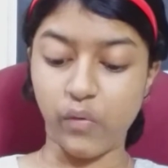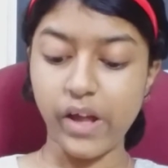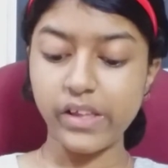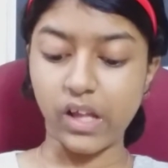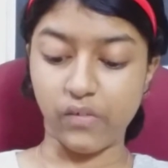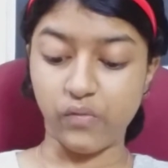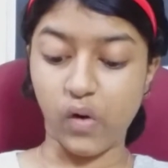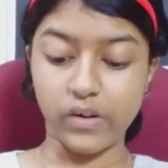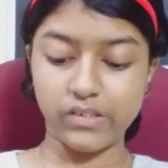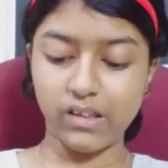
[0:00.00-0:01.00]
waiting
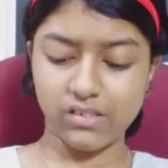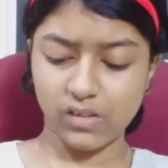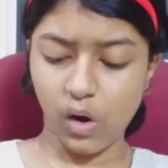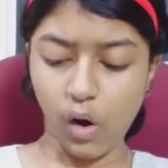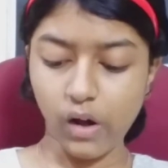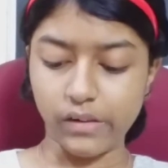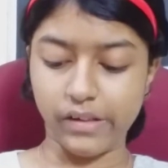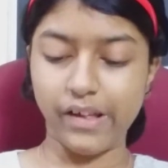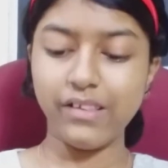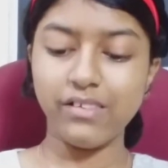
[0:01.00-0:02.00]
for this call
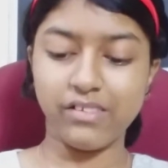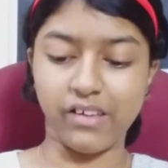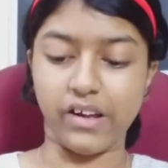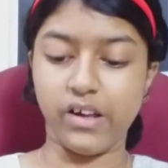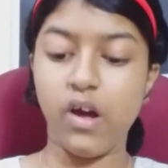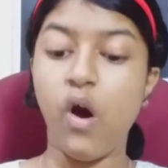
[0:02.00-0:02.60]
instead